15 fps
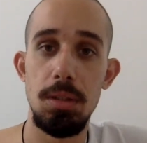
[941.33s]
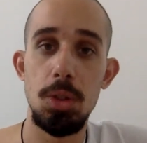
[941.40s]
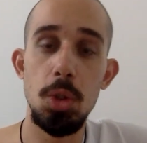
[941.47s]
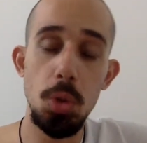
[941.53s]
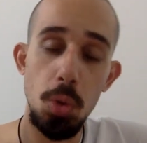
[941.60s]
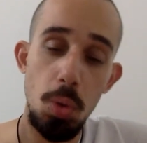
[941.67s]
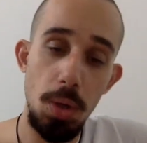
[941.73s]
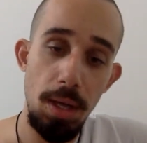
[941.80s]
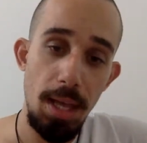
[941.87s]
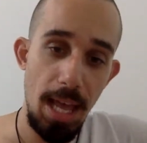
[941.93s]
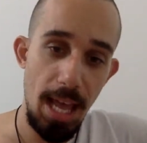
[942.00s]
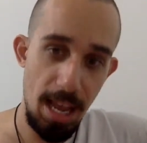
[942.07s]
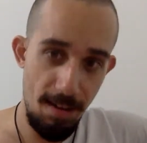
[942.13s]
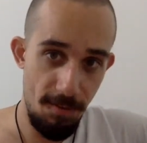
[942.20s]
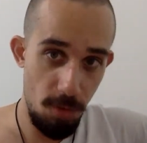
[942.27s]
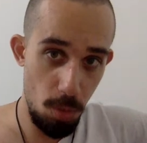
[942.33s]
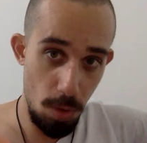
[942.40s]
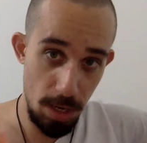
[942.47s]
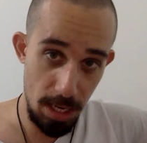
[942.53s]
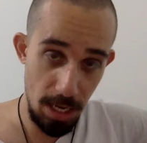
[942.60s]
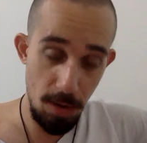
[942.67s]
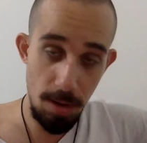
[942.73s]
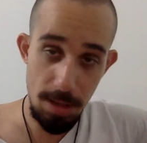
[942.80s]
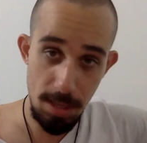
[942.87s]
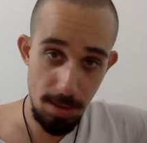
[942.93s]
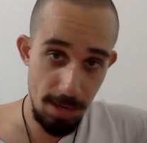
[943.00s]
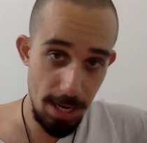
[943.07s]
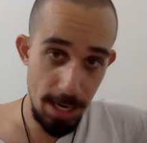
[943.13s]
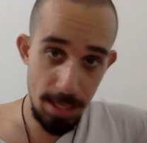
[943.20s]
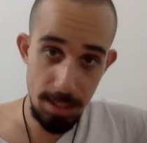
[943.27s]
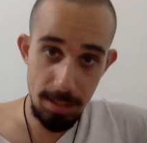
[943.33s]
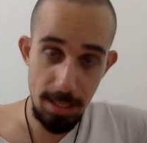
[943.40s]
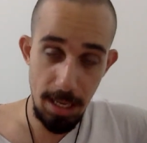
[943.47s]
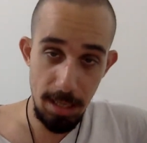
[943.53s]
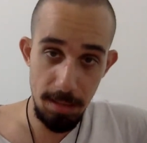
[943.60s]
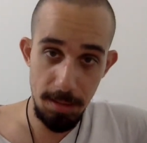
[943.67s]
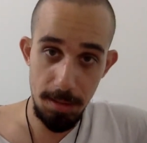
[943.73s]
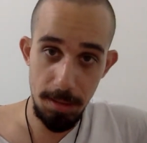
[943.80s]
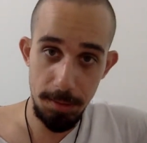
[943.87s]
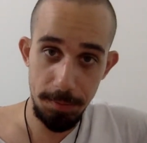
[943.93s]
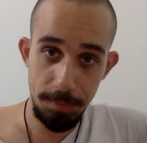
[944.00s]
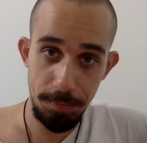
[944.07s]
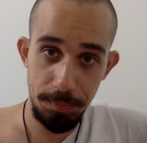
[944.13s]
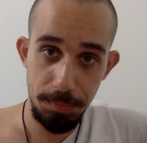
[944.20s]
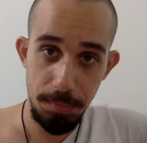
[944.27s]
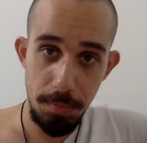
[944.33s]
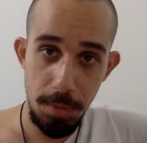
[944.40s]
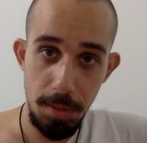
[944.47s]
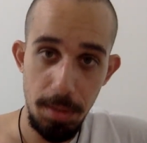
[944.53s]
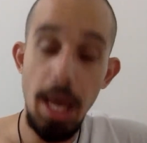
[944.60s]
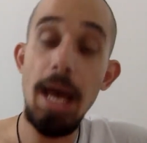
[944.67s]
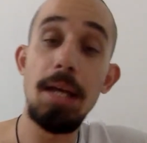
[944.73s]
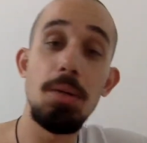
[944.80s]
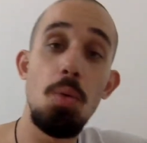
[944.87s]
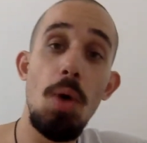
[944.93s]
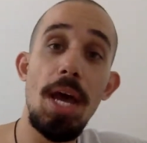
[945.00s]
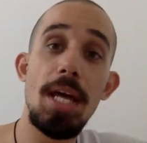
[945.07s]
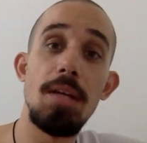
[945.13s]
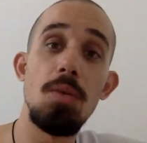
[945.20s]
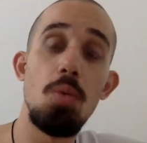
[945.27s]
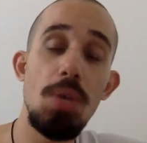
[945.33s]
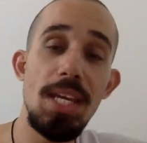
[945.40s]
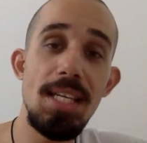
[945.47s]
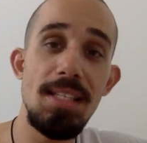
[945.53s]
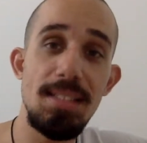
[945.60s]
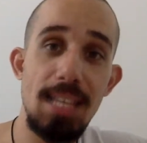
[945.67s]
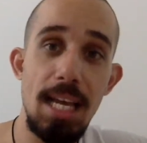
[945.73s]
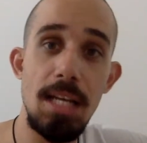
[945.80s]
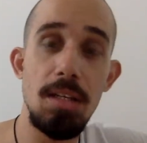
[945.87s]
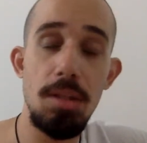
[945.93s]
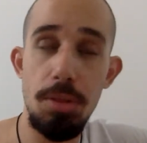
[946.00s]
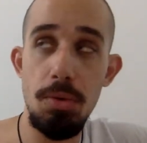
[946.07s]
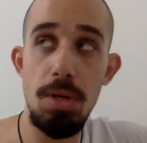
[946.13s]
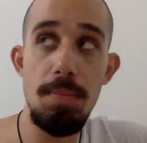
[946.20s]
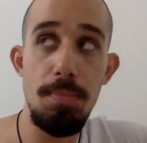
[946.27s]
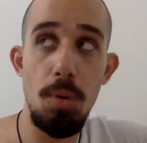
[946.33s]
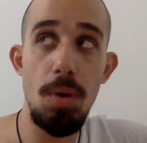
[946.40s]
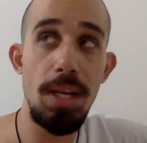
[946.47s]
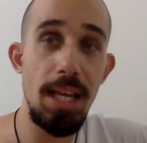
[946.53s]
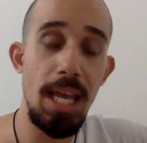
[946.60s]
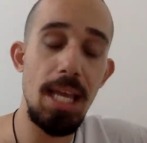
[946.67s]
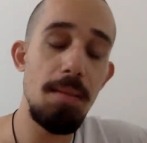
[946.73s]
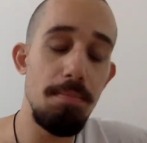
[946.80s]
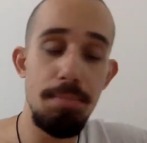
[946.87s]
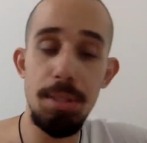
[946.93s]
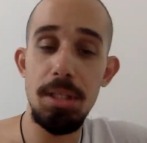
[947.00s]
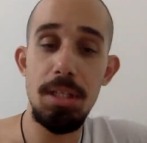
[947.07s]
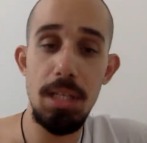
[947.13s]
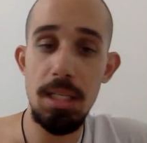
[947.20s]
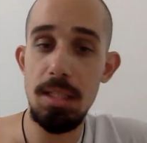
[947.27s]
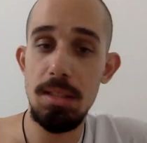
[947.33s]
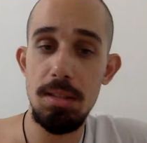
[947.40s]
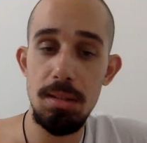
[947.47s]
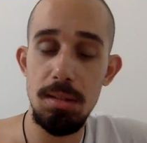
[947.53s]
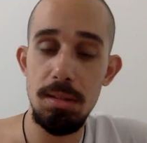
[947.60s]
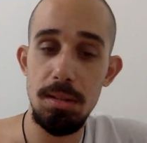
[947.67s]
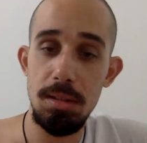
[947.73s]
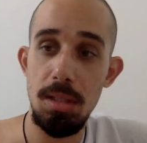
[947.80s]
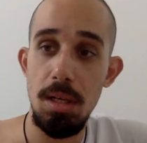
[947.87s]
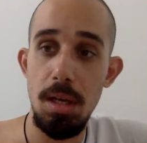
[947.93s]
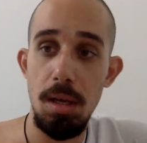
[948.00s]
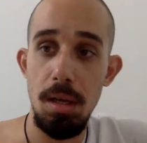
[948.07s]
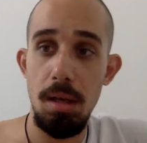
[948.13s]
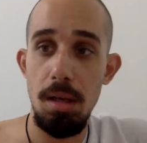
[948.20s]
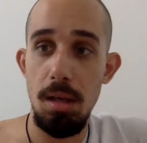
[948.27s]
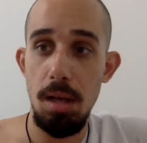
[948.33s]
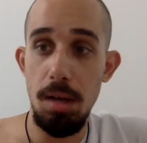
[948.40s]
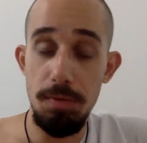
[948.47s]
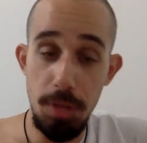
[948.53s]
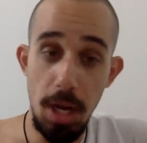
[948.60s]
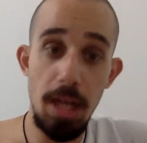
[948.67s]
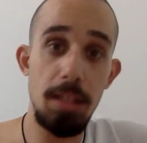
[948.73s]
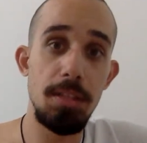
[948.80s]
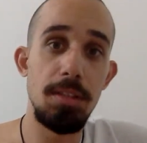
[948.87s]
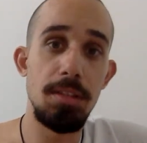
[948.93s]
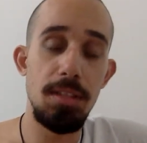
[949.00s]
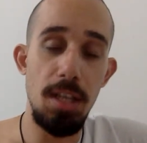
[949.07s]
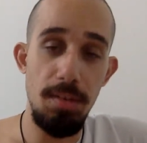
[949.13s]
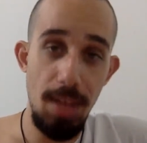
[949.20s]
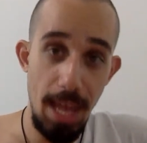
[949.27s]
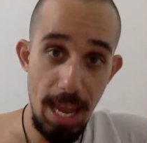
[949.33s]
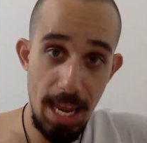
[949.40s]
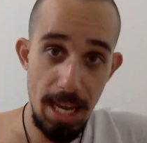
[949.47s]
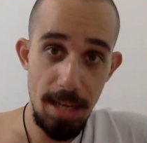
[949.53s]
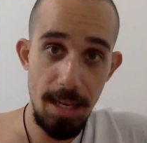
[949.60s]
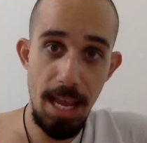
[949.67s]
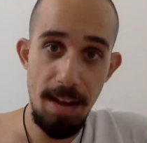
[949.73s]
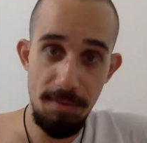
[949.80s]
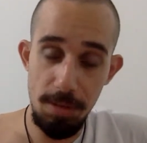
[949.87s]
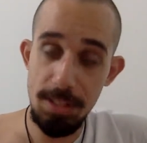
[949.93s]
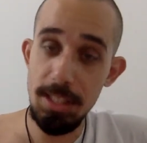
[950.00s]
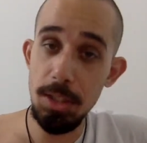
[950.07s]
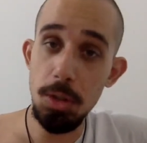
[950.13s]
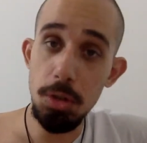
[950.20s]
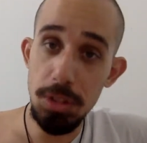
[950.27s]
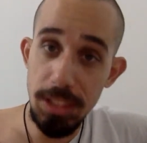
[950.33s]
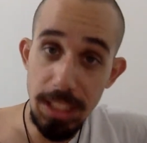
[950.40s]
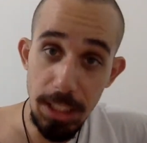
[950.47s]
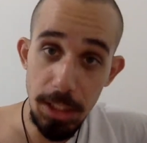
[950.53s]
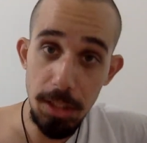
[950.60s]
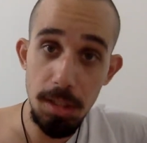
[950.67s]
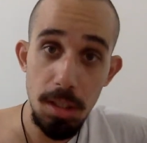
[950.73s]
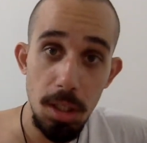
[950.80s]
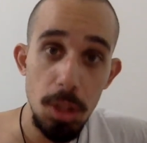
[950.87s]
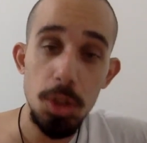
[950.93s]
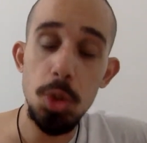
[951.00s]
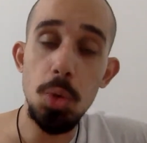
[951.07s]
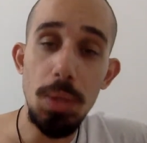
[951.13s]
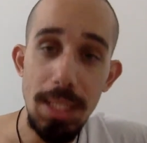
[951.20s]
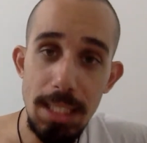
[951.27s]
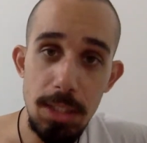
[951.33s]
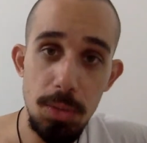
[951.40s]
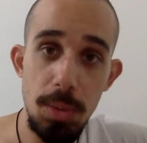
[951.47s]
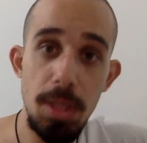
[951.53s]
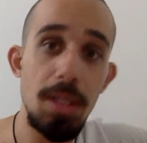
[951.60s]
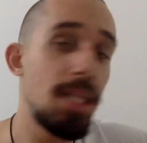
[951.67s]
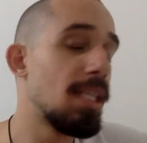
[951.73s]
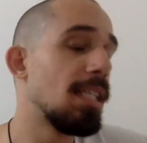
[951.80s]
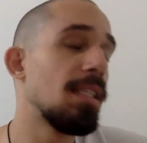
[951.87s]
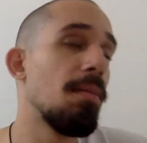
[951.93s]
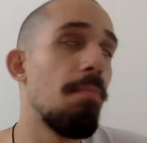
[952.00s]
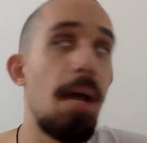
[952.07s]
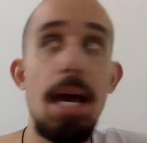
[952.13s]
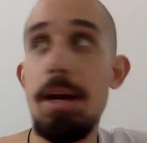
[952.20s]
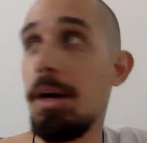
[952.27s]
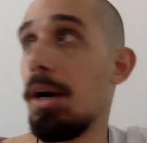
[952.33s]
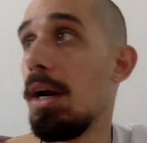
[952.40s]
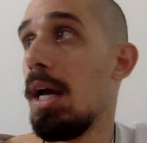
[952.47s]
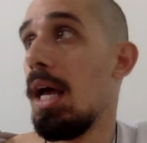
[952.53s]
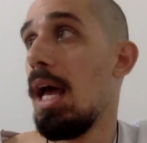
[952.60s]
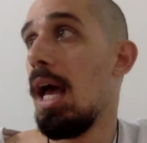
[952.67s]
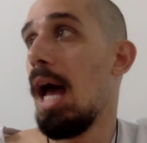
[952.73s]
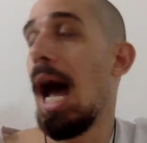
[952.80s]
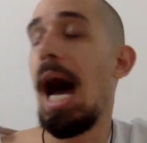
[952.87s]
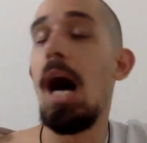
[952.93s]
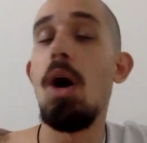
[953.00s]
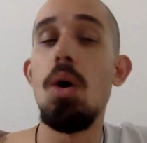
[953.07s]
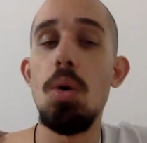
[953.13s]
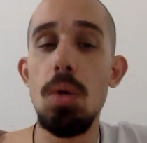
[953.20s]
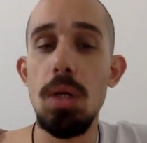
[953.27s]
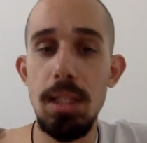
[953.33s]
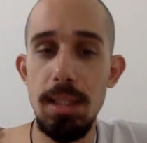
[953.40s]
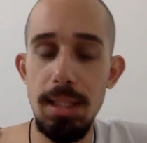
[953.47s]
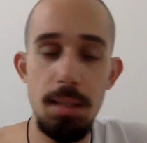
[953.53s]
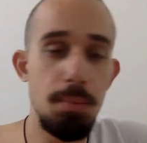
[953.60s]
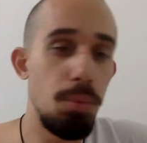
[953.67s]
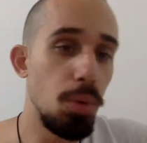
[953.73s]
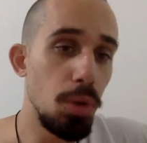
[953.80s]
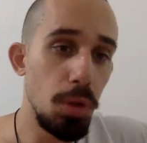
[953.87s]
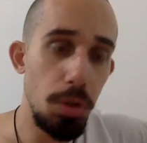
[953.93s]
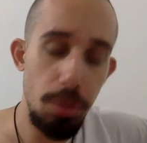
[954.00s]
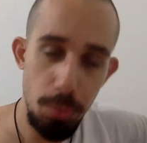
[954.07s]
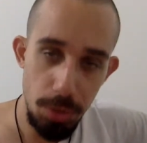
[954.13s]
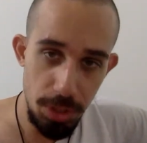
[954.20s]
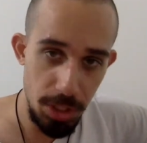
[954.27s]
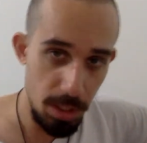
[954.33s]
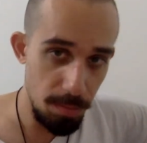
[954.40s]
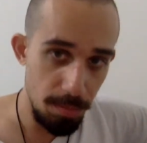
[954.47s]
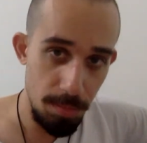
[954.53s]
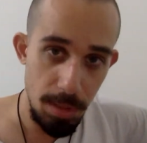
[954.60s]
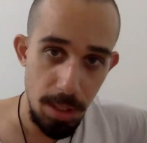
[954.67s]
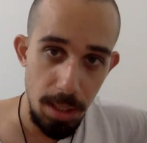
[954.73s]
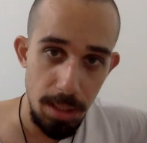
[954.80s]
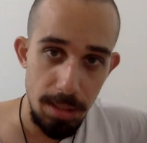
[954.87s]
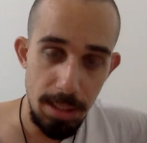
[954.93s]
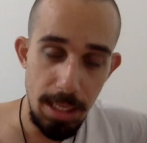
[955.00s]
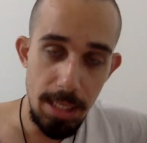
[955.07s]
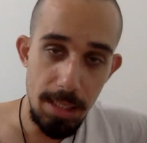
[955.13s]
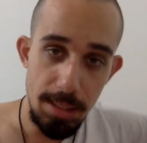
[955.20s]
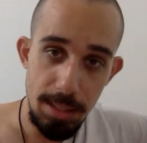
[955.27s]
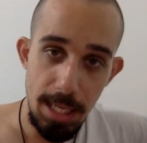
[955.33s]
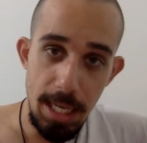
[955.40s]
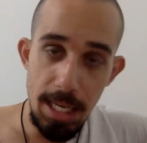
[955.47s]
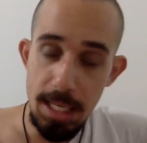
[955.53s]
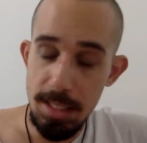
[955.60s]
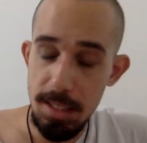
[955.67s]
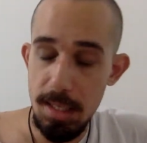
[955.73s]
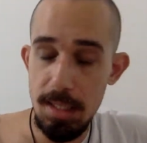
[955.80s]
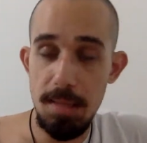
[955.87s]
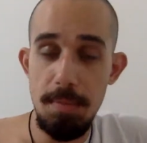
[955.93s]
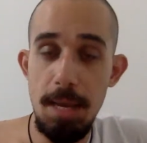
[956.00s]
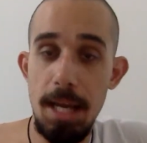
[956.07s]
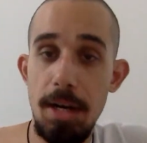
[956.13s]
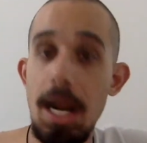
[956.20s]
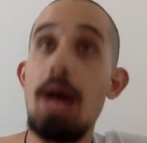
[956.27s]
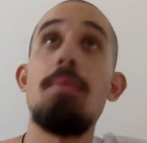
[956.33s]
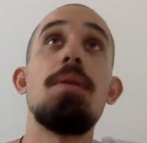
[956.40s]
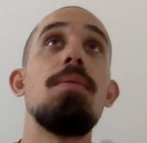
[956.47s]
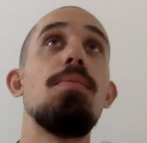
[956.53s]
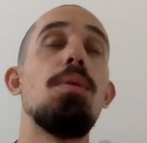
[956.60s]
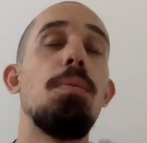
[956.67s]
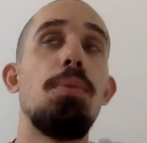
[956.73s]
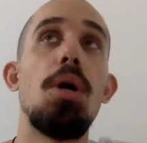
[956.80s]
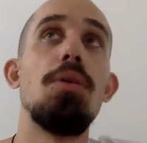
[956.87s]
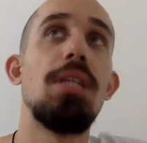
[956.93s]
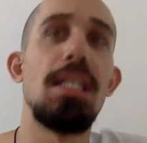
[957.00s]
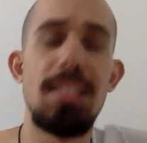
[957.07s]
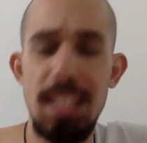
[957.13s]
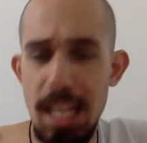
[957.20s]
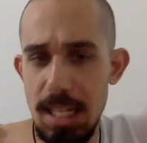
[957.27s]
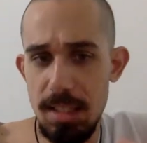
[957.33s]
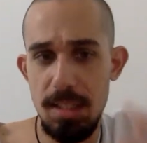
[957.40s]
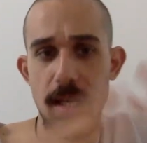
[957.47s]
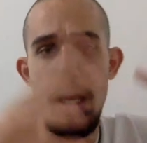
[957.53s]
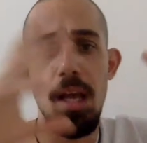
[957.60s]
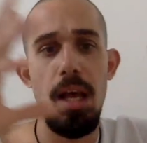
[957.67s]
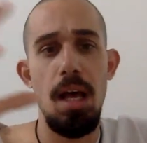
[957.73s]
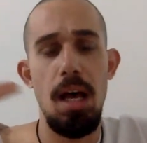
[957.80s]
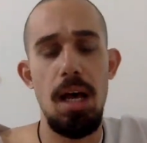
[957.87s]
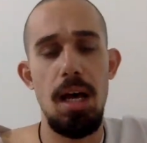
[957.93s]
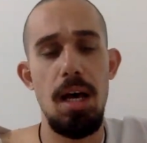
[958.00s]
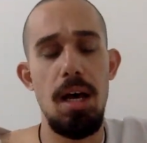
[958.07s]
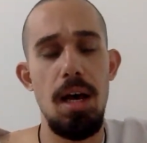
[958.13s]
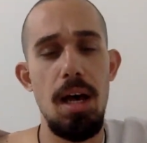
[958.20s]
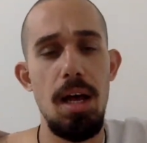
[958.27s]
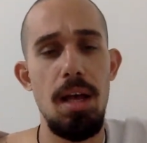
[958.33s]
to everyone here in the United States that when we send 3.8 billions of dollars of aid every single year to Israel, it doesn't matter how liberal the regime says it is. It doesn't matter how many people protest uh,